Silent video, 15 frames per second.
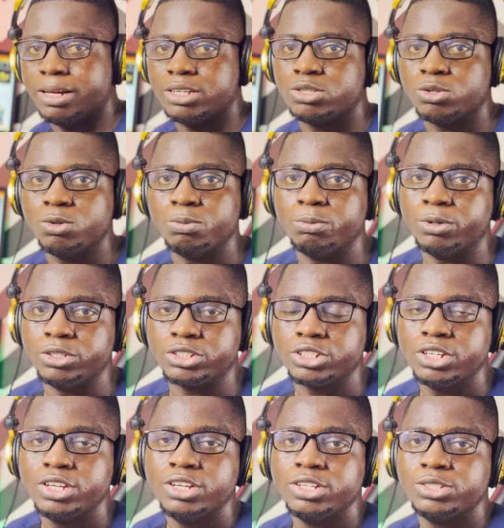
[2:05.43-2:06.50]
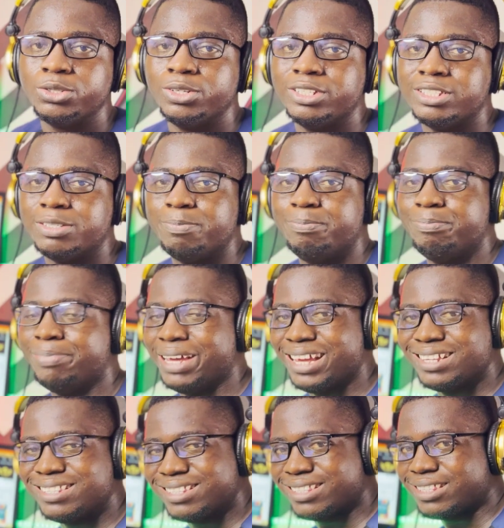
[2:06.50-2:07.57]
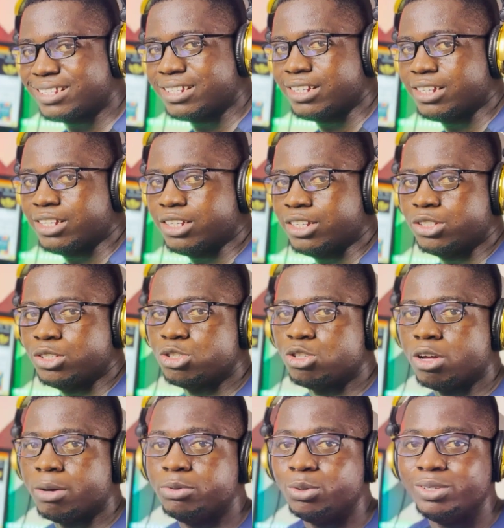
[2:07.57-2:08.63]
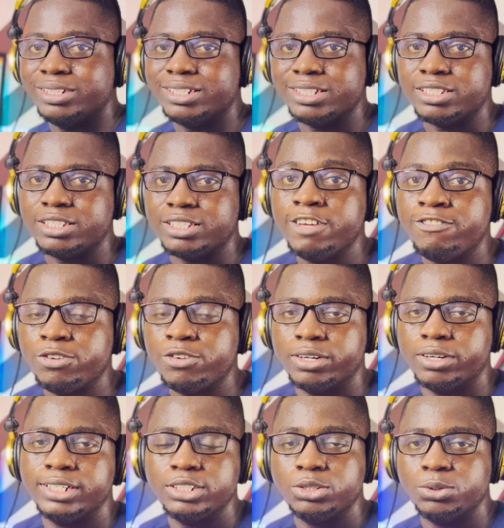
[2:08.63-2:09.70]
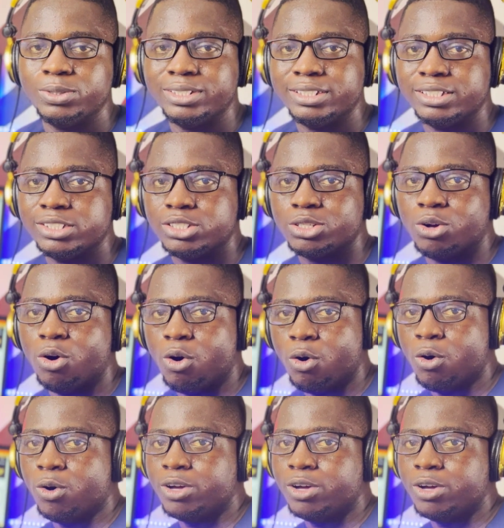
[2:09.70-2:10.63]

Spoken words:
so much, so it's best you stop doing this if you're already doing this, or